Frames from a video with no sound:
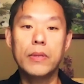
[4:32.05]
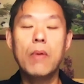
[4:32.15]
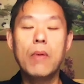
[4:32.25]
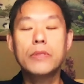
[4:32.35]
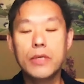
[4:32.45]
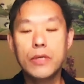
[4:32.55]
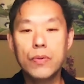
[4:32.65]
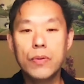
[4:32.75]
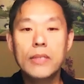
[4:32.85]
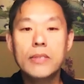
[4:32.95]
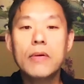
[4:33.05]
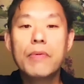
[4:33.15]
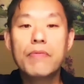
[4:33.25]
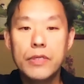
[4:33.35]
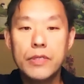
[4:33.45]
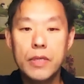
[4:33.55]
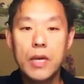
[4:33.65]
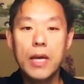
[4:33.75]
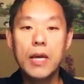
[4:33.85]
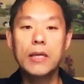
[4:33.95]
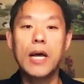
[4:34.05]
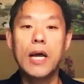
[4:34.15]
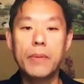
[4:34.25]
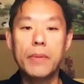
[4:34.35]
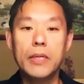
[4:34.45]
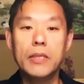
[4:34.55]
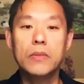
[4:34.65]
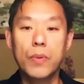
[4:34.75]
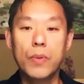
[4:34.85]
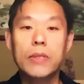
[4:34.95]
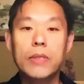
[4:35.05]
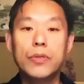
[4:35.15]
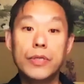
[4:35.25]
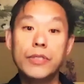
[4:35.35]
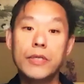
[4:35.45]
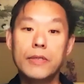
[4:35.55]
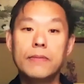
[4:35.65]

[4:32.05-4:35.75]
I won't say cure, I say reverse diabetes with nutrition.